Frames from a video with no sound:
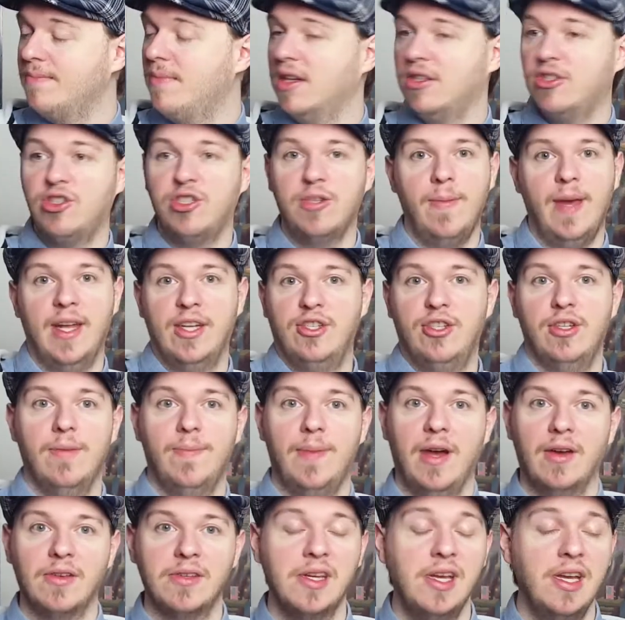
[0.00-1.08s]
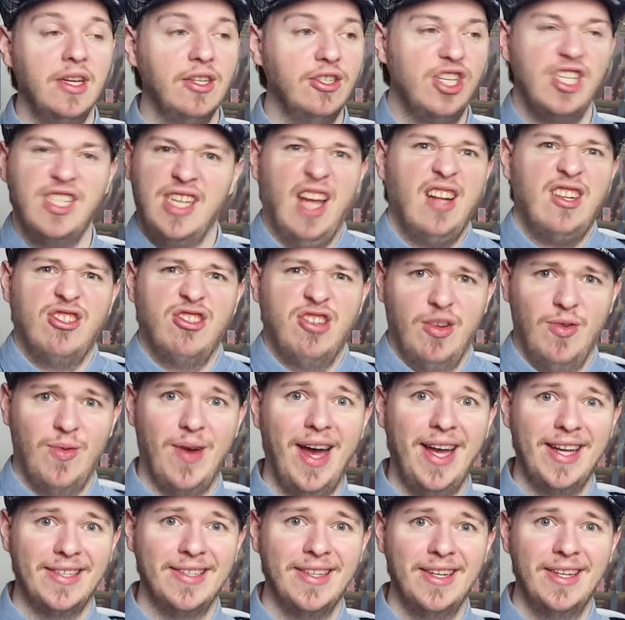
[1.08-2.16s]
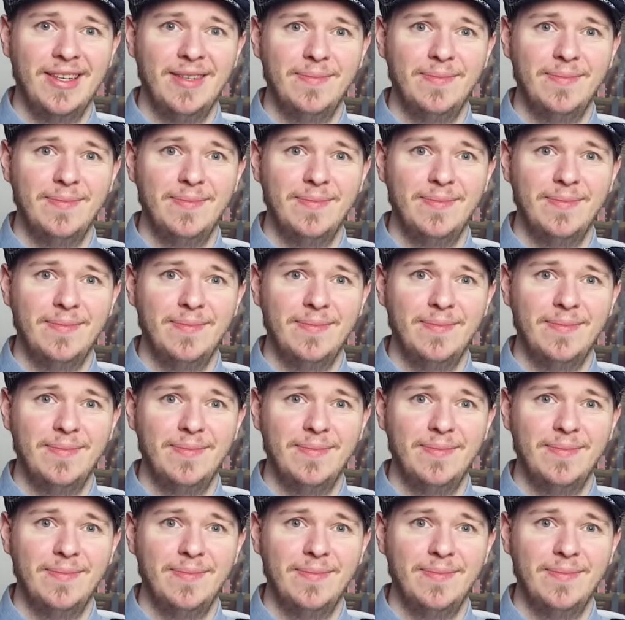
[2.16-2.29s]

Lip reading: much to mention about. She's actually right.